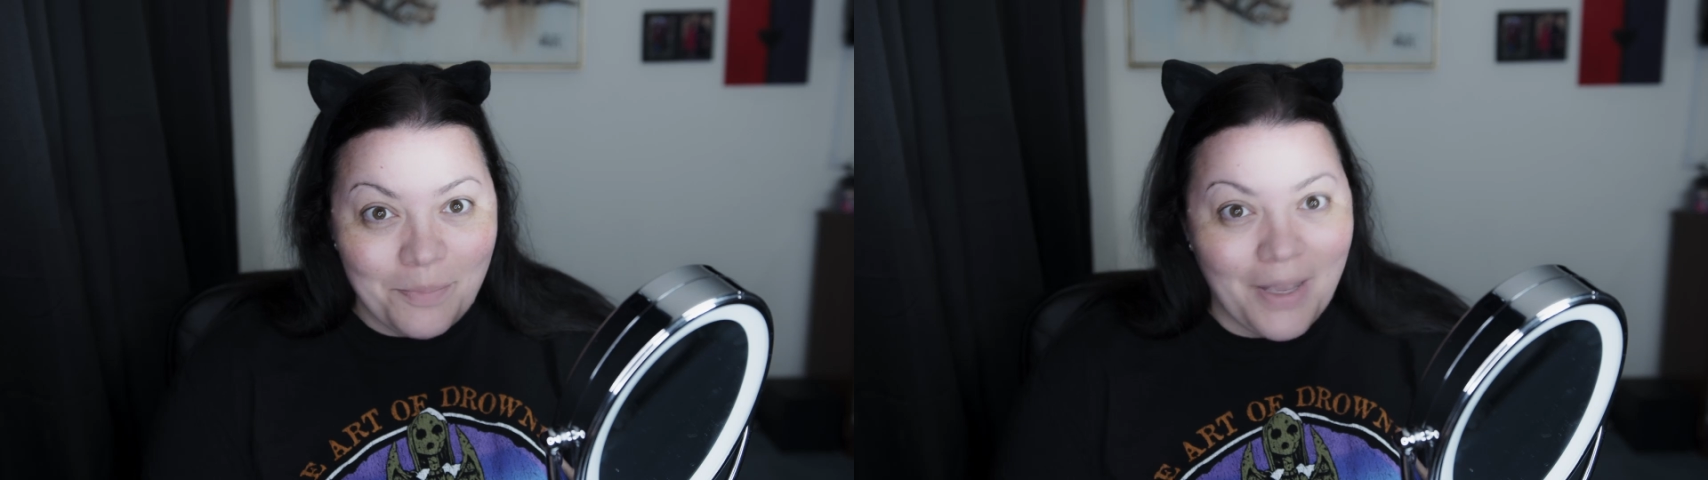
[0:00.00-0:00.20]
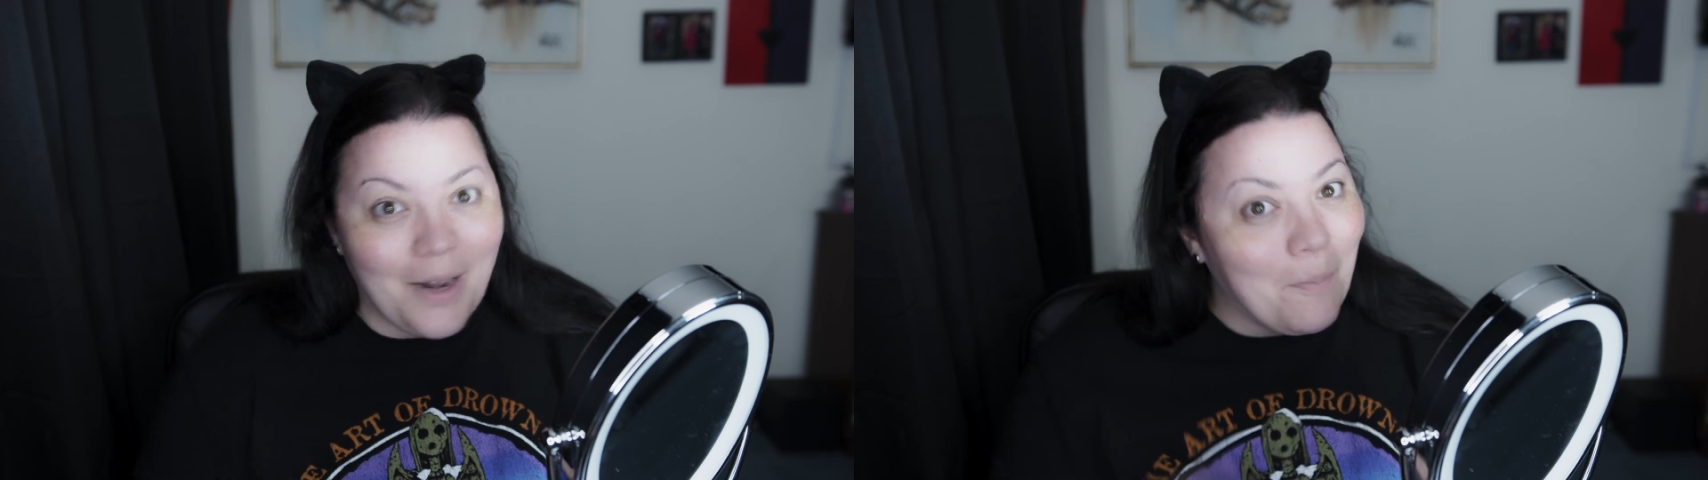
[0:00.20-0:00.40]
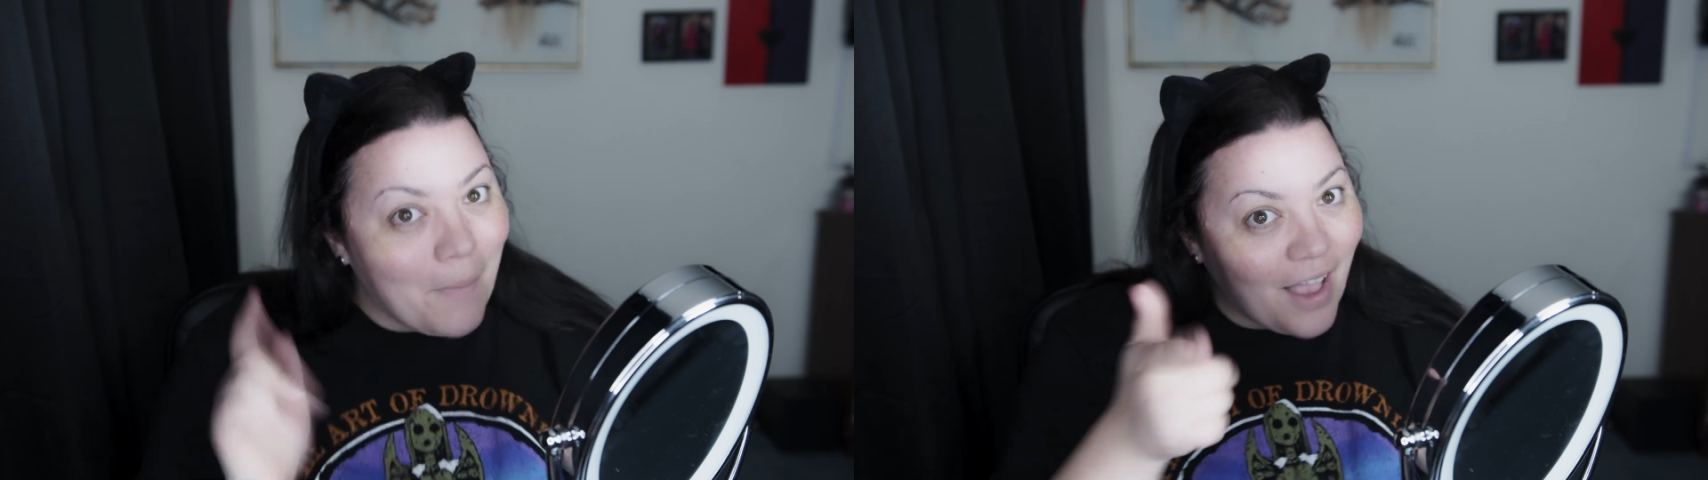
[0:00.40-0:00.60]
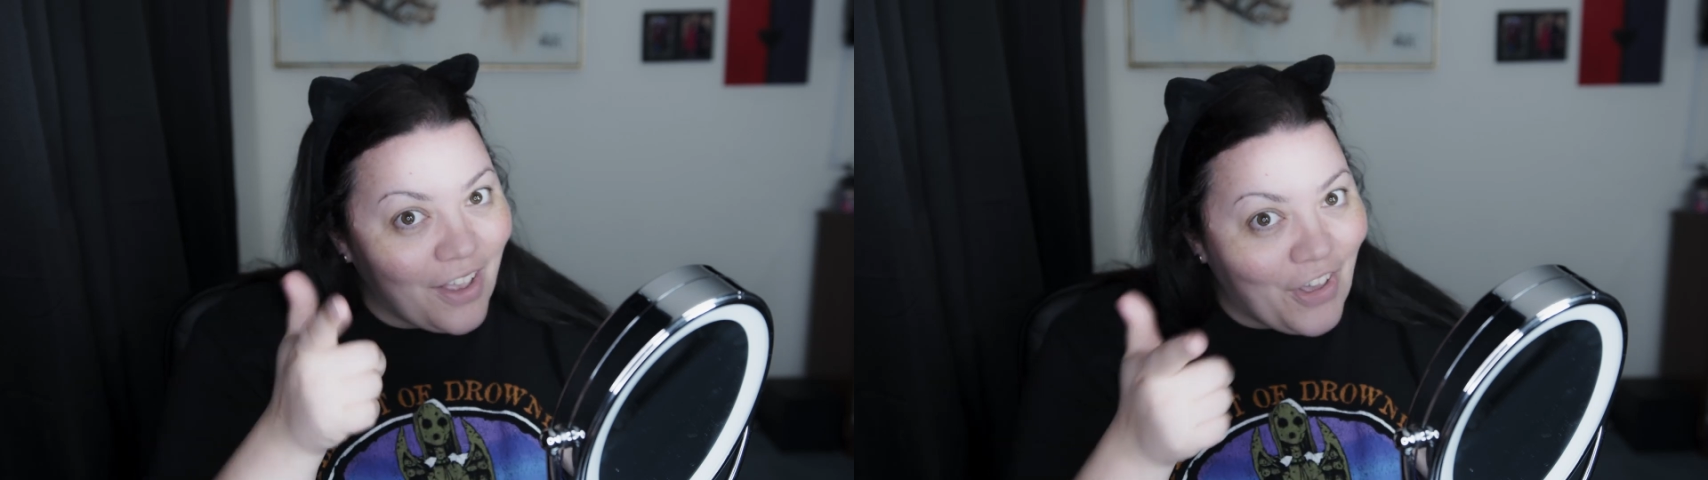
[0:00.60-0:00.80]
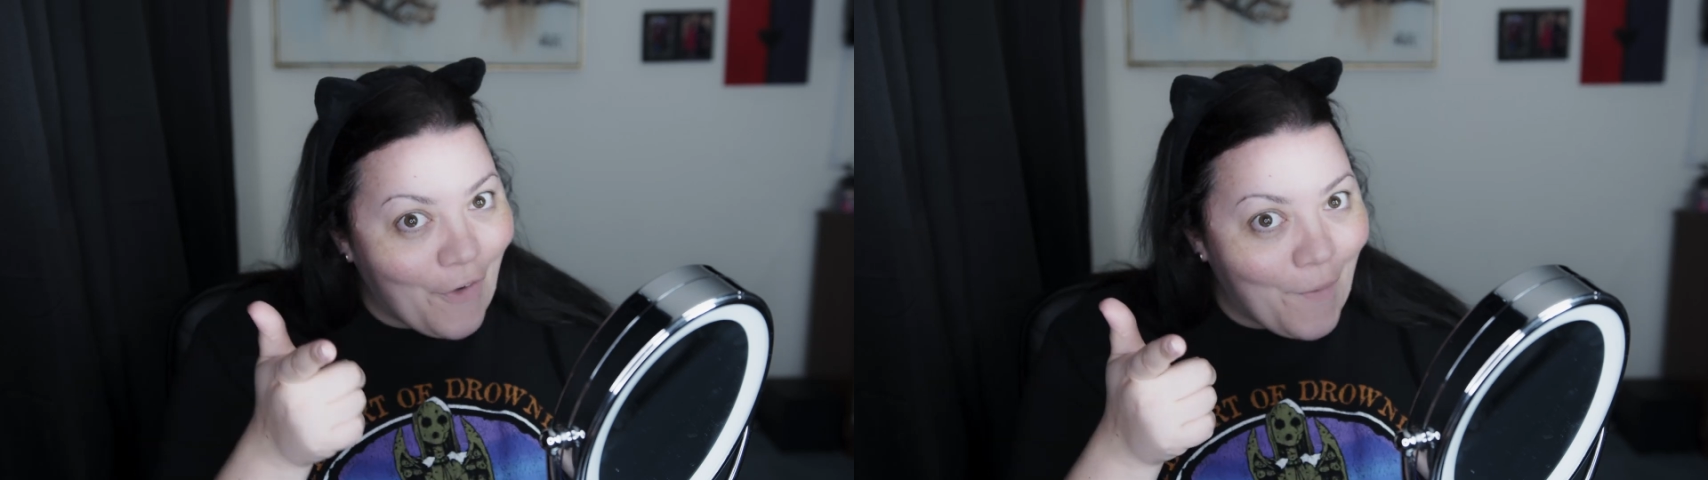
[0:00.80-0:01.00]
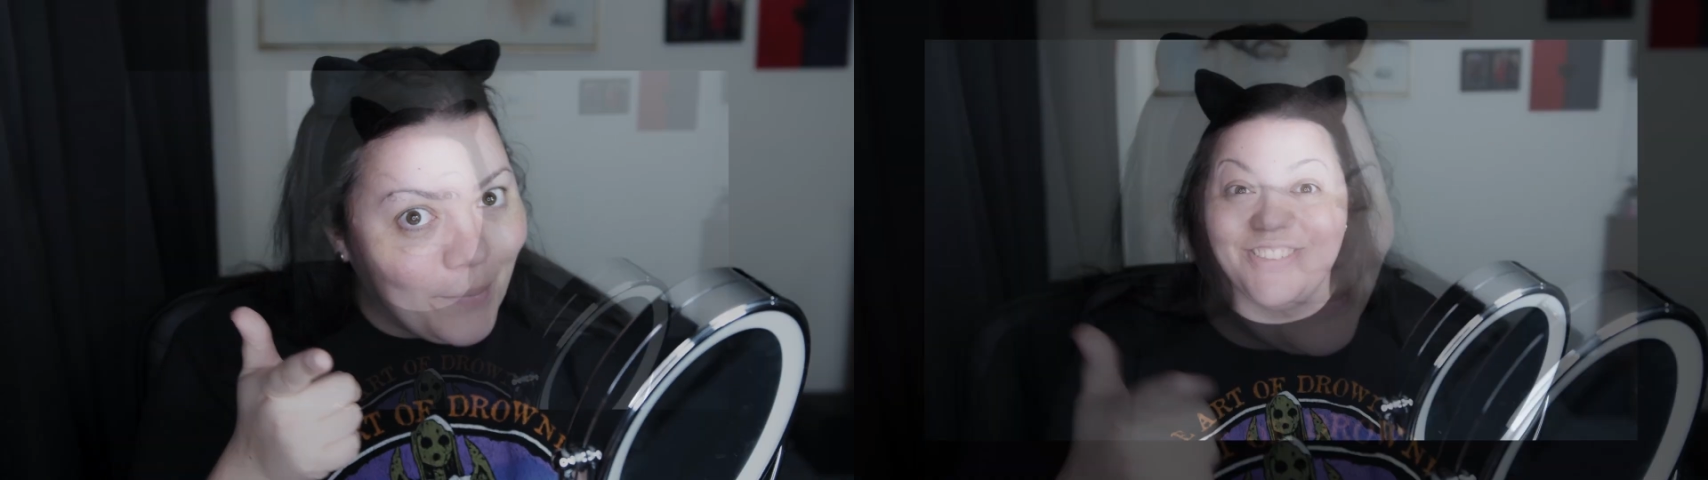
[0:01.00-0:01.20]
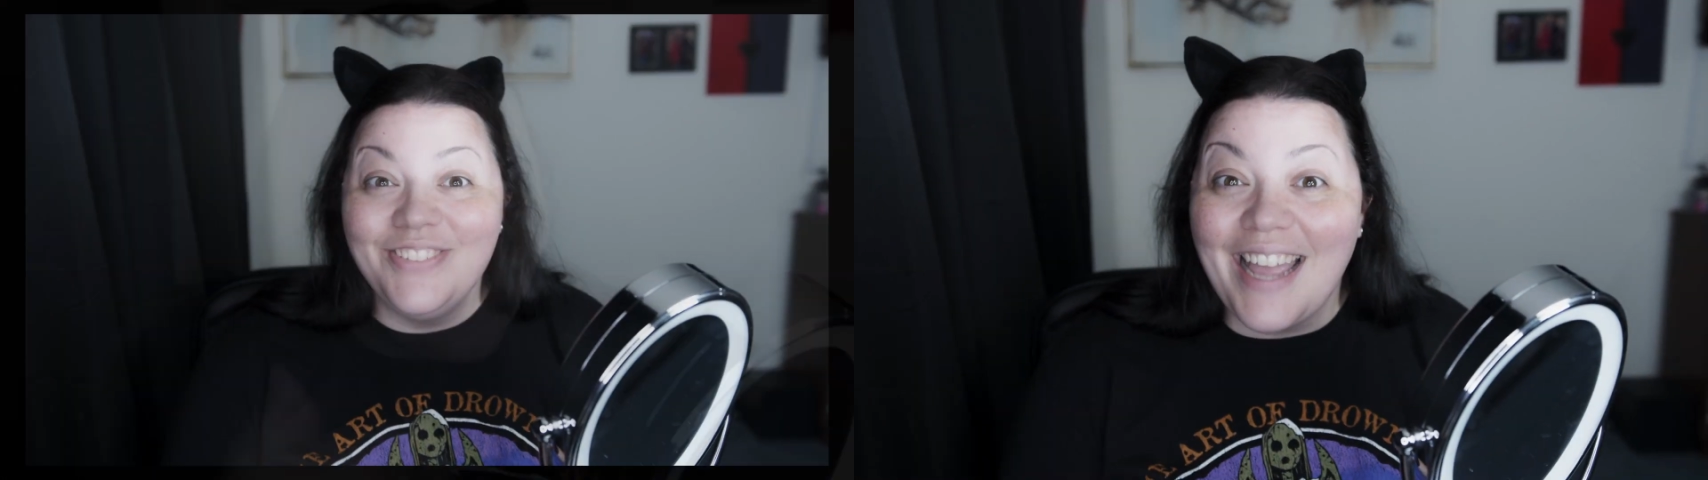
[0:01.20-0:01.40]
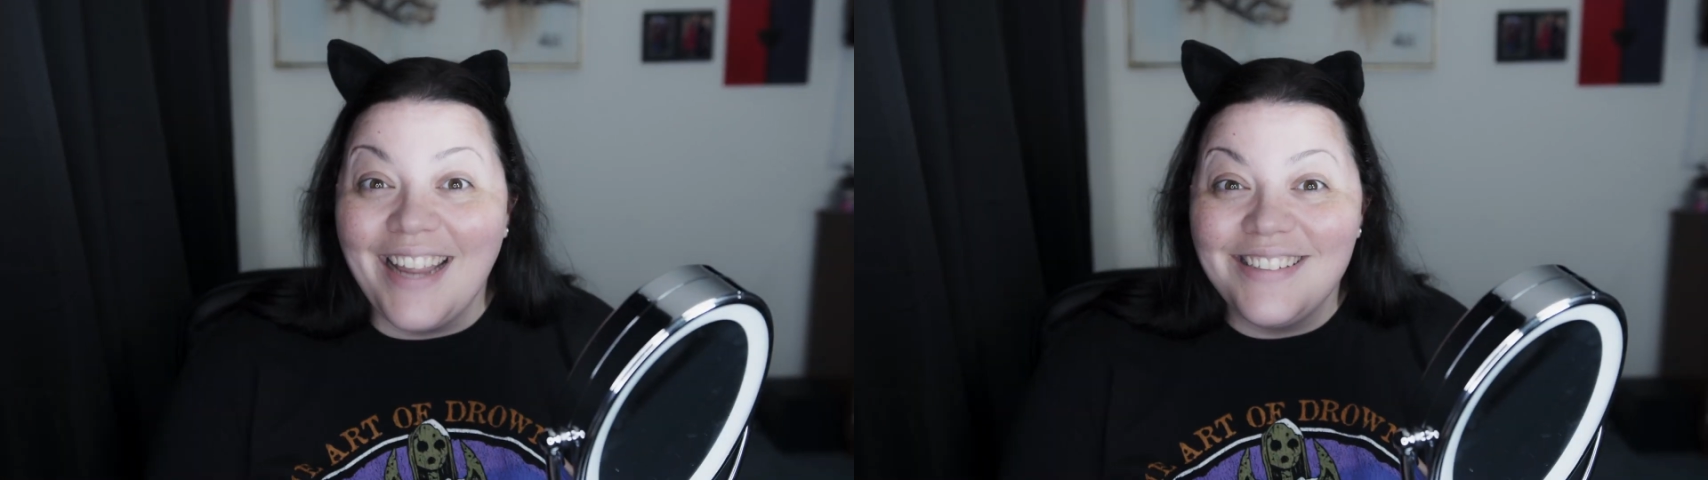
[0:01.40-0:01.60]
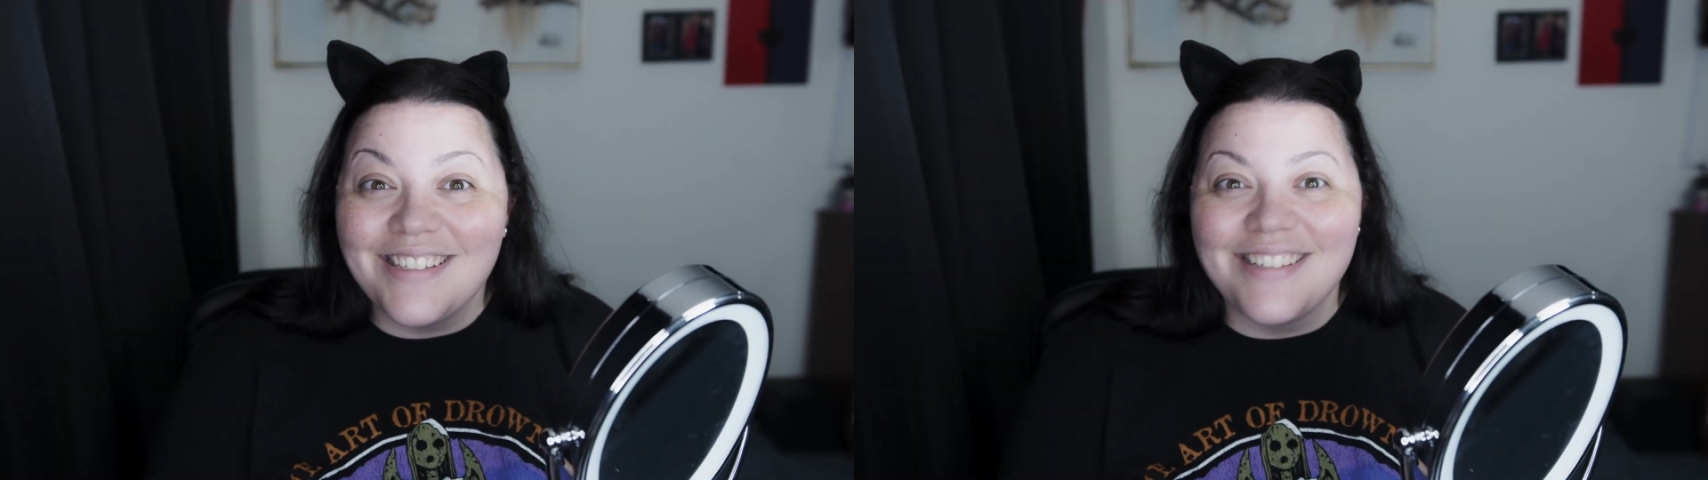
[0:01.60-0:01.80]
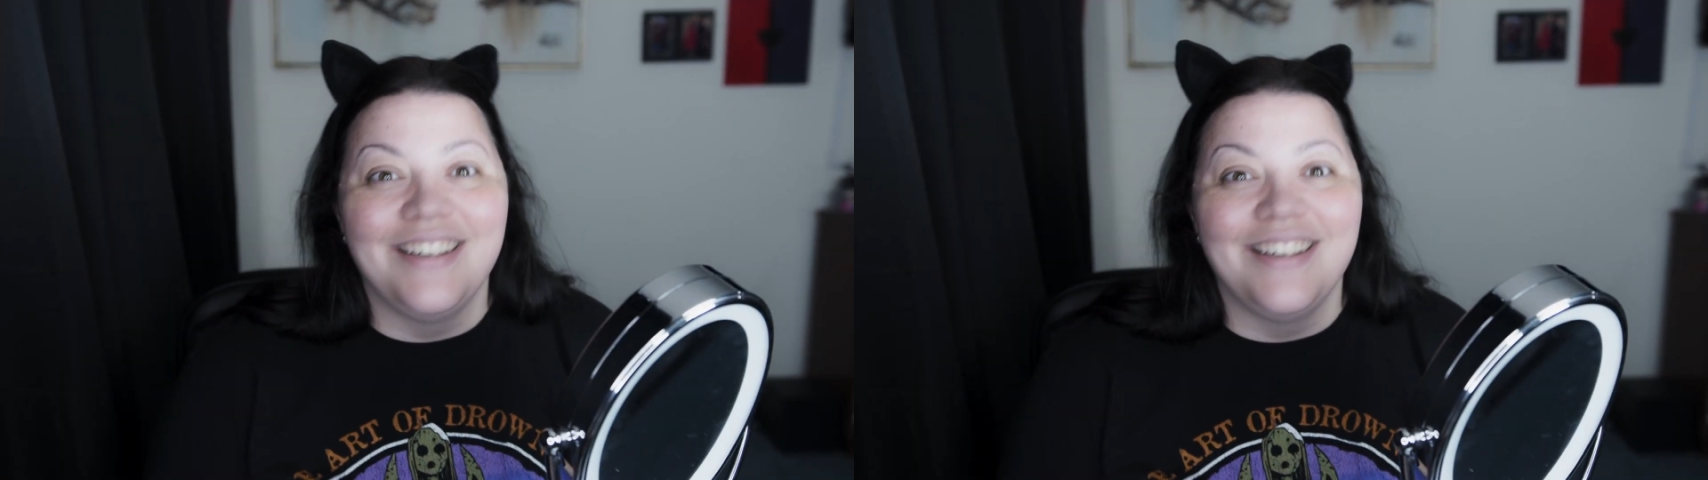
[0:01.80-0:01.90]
pinup, go. Tonight,